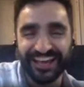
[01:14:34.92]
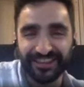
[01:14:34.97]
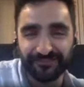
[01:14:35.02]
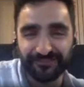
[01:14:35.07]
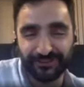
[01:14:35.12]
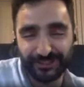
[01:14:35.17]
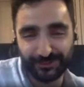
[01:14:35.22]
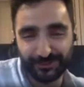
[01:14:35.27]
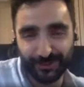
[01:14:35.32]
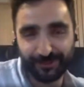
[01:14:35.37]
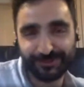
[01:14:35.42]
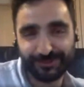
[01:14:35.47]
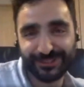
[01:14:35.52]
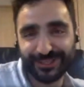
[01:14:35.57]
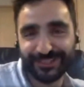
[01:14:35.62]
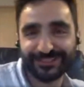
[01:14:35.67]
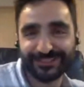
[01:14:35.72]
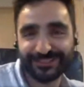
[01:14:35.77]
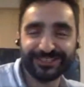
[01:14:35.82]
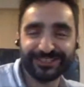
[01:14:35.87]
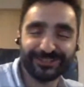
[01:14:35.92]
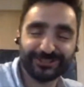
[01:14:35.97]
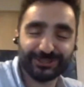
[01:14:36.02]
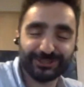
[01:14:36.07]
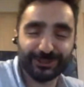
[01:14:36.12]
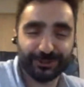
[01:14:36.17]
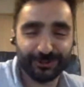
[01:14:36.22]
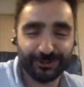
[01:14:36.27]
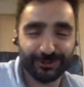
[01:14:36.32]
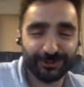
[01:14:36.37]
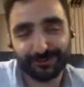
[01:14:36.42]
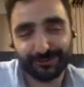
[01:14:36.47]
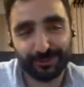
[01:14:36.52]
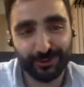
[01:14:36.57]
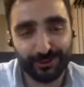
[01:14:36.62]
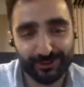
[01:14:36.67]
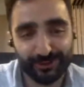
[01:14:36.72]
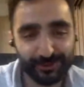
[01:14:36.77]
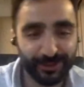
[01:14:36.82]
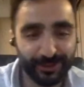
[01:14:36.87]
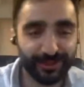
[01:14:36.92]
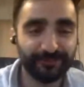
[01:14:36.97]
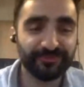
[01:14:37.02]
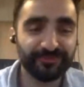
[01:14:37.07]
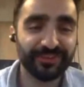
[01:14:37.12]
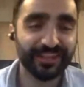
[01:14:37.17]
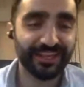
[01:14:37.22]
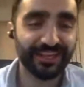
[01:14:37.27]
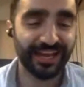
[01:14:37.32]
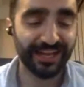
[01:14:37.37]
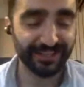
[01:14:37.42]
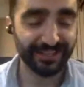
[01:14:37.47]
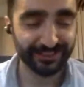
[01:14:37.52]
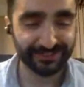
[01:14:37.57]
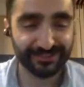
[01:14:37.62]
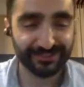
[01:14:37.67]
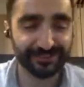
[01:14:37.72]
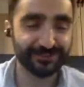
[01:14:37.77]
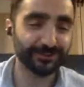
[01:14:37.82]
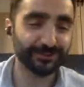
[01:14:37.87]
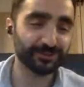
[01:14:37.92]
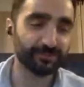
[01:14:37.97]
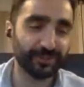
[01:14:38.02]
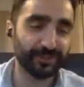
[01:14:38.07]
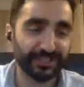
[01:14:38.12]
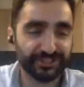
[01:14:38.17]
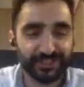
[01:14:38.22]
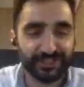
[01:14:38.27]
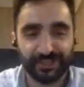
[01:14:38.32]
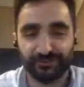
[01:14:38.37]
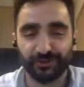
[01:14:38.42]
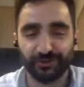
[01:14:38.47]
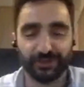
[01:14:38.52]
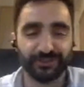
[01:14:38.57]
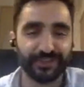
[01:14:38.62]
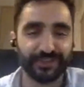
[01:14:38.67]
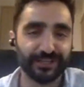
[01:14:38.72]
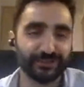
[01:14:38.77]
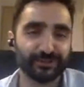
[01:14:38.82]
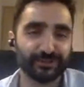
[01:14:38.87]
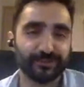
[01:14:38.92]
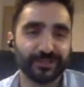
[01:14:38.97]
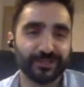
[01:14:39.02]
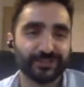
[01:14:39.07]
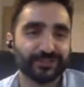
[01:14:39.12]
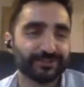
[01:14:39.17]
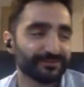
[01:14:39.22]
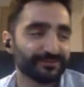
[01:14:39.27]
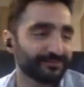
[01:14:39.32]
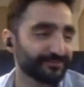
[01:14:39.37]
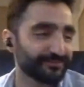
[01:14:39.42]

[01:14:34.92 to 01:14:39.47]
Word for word: and the Fitch website in the show notes below as well. Alex, it was a pleasure to have you on. Thank you so much.